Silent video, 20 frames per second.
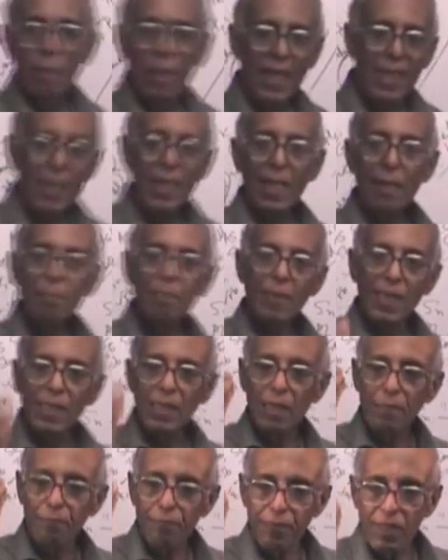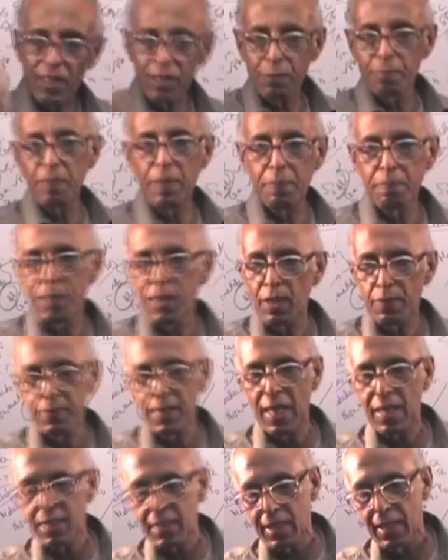barium being the first member
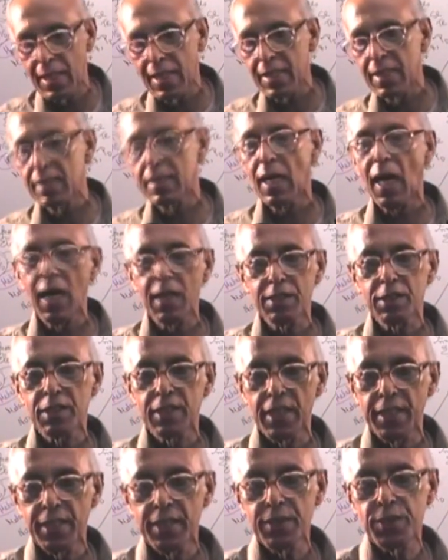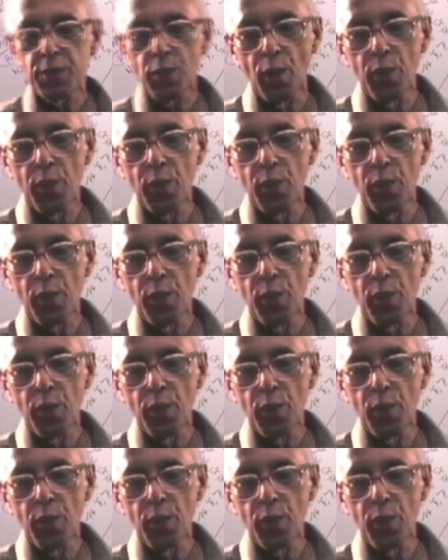of the alkaline art series,